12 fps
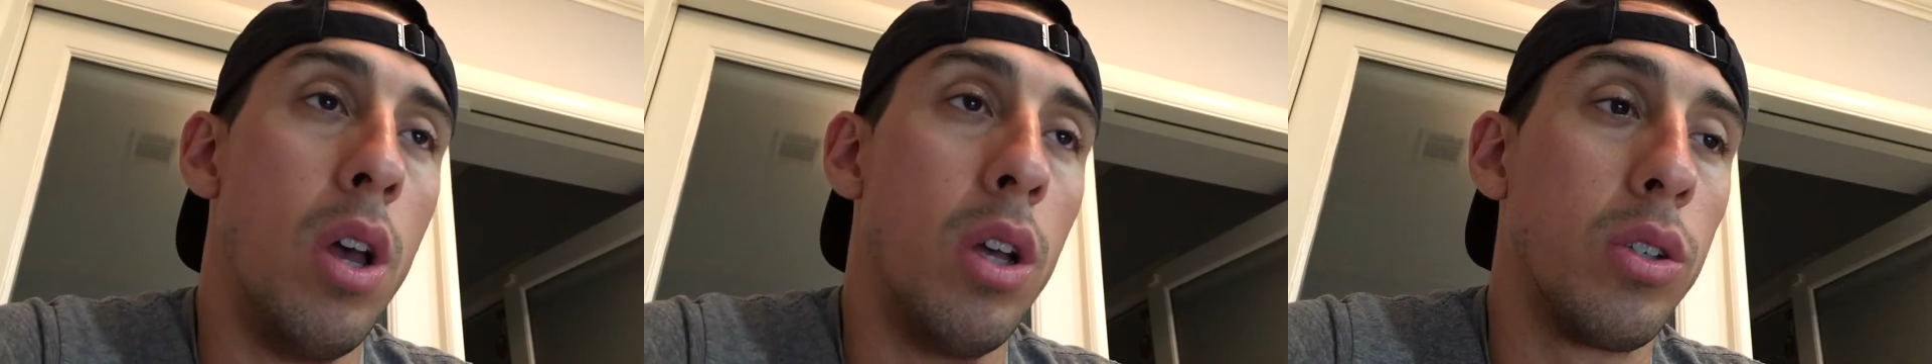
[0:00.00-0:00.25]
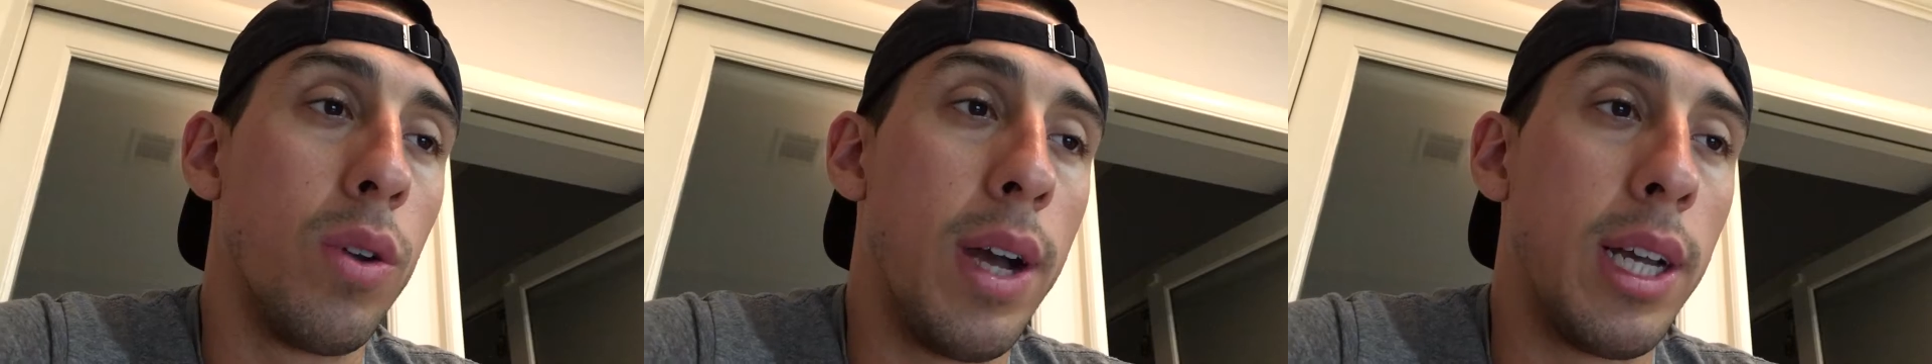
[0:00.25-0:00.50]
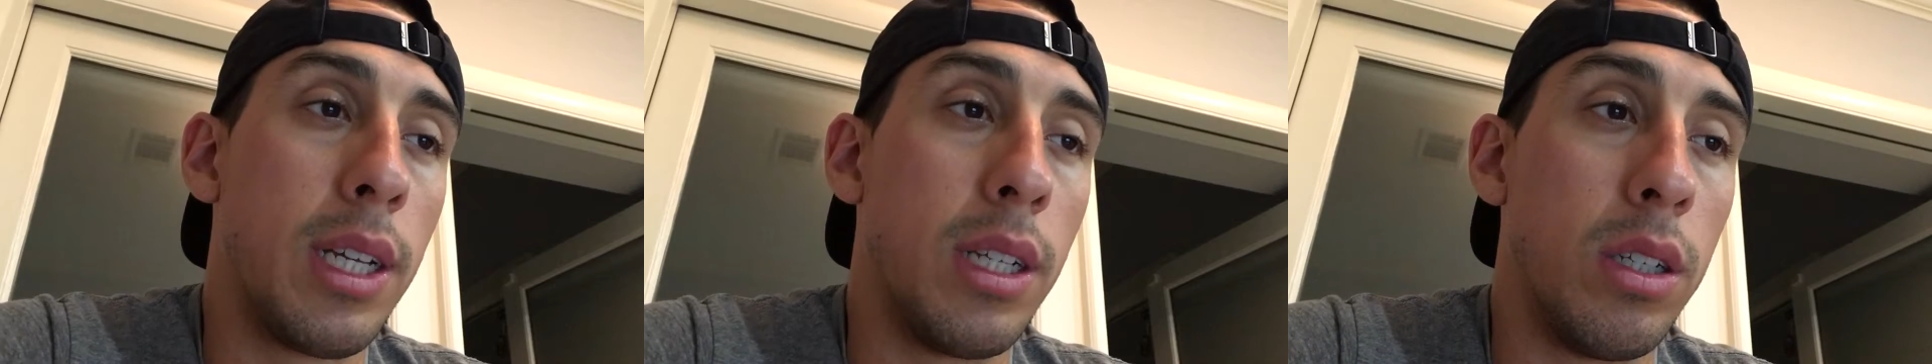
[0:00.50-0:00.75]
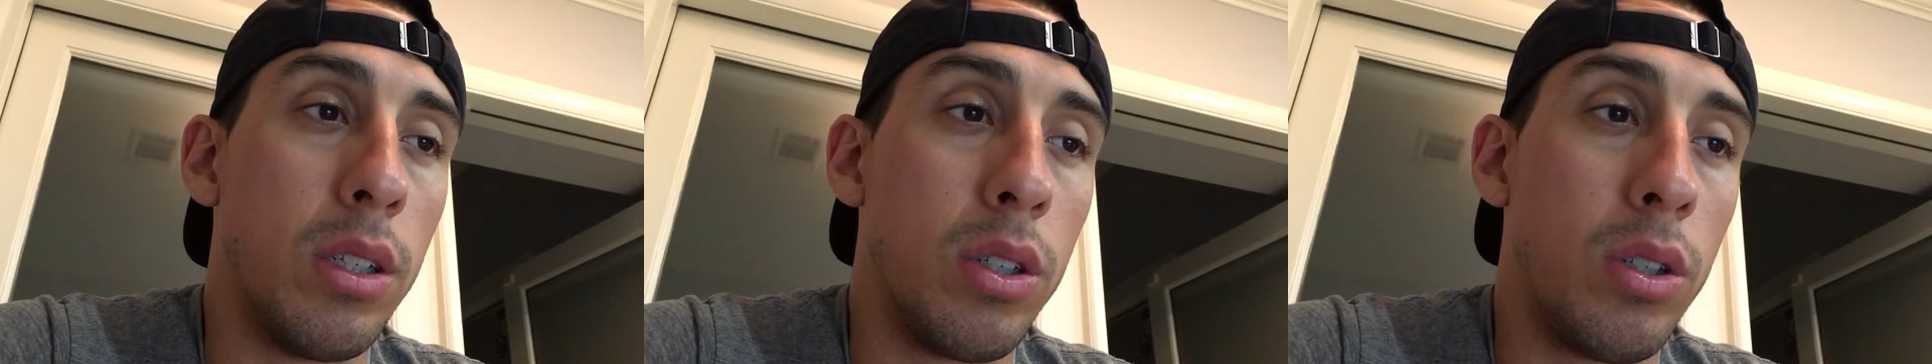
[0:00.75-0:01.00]
so I can
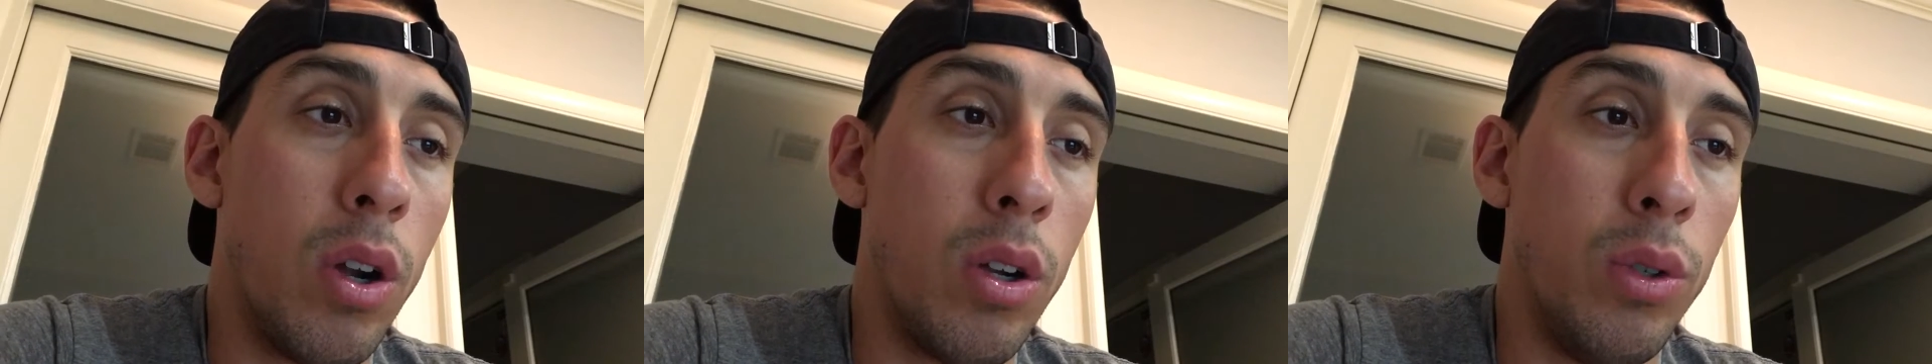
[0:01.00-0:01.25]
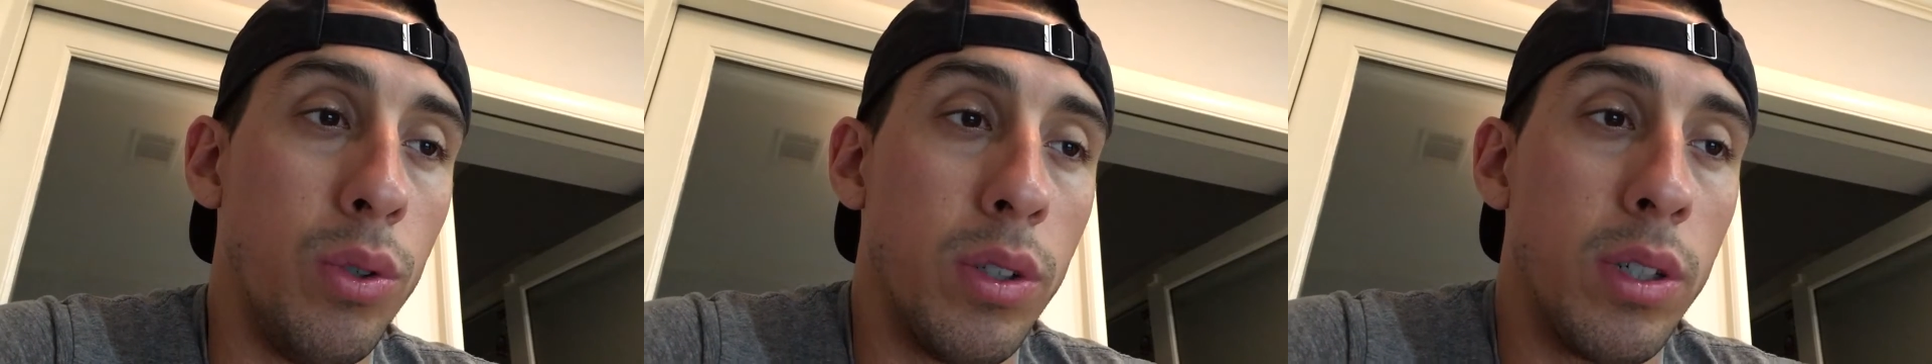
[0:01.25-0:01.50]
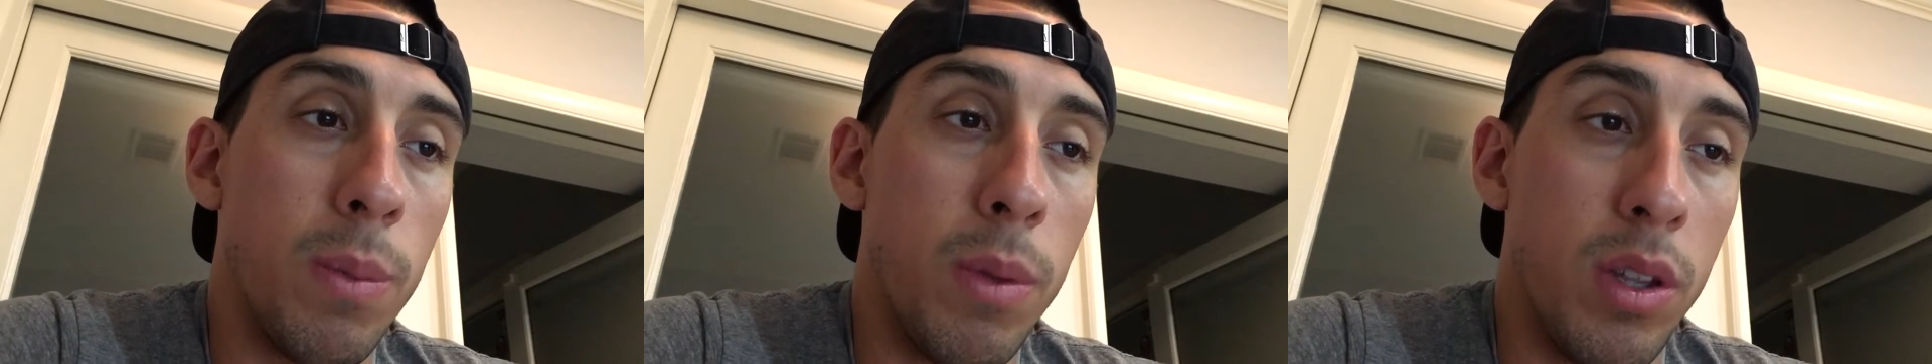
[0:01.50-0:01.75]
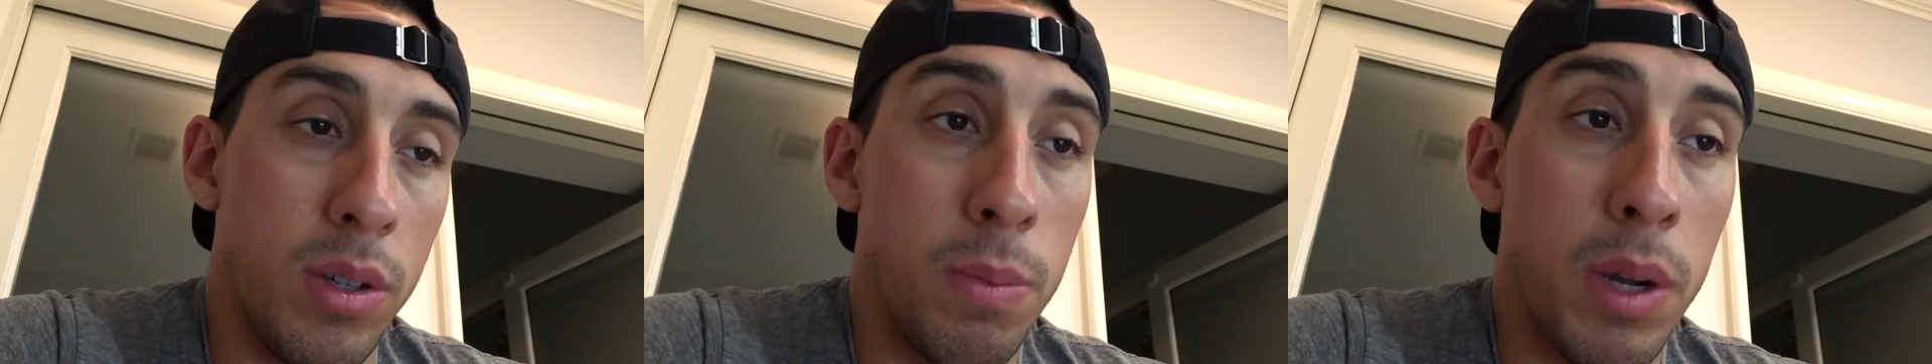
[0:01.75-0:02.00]
start losing some of
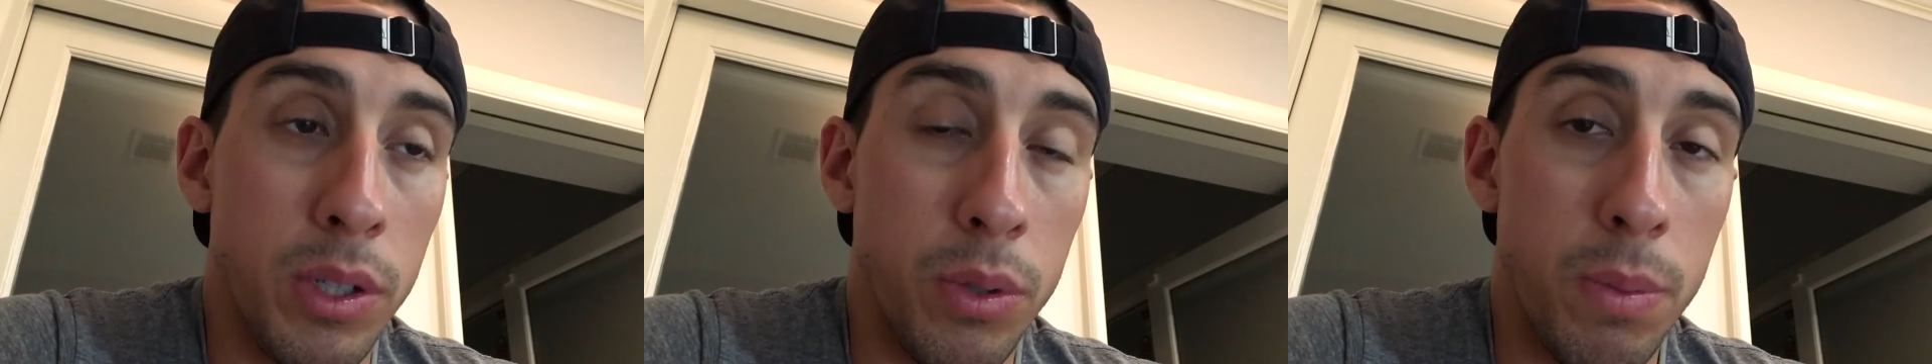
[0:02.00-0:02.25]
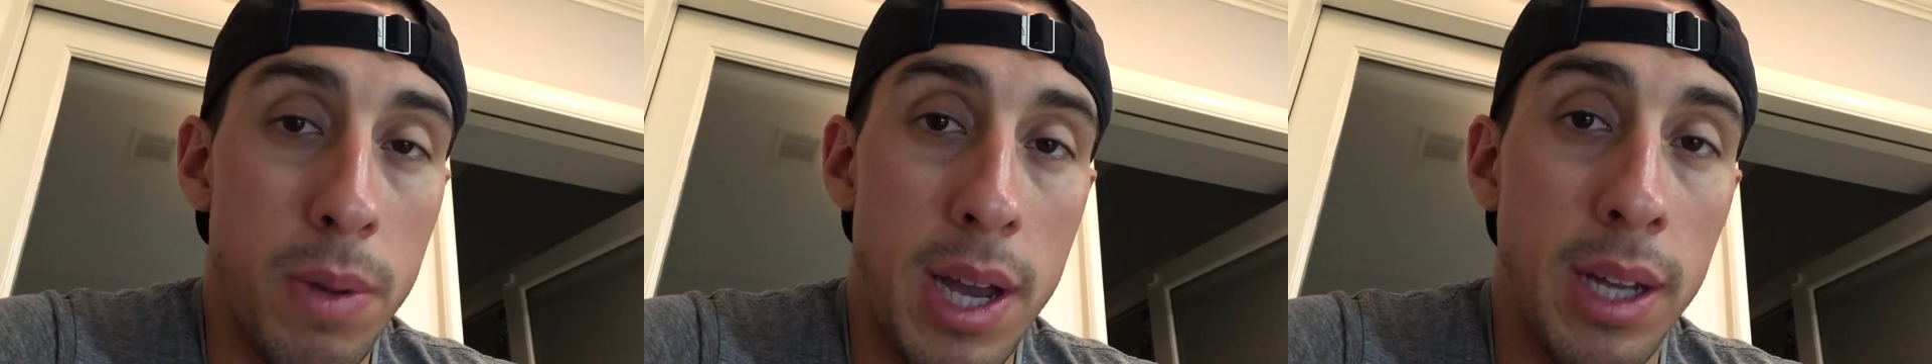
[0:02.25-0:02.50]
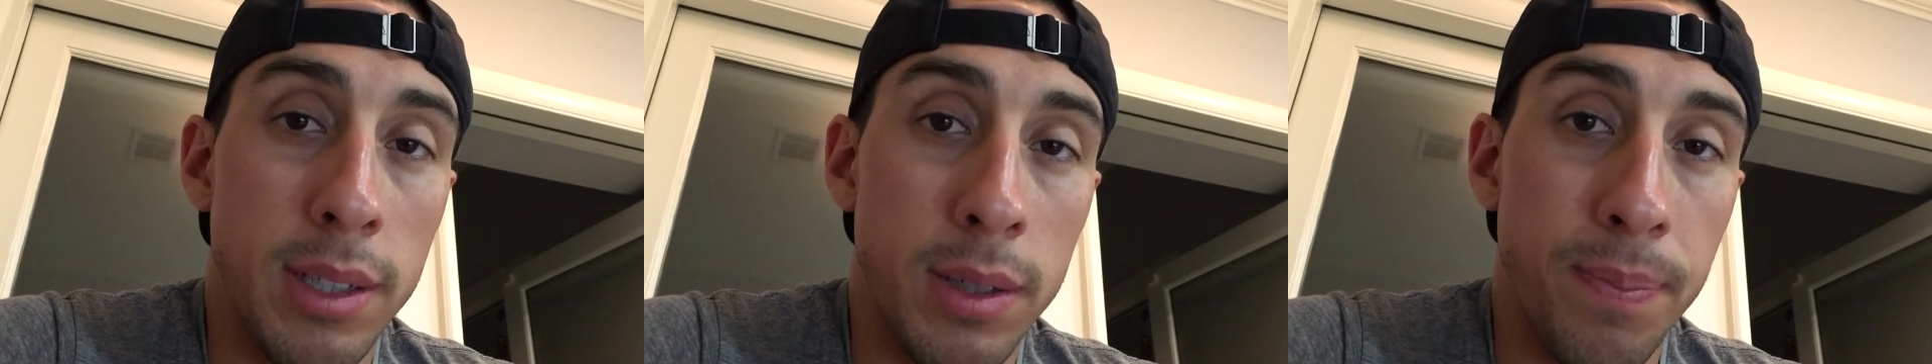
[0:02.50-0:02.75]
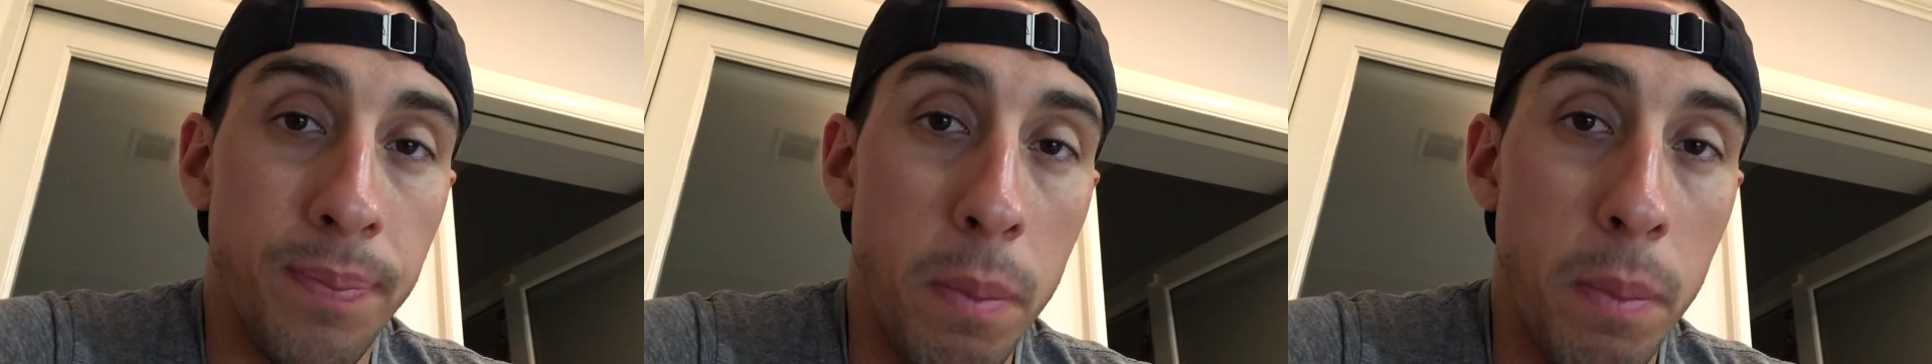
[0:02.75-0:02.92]
this muscle mass.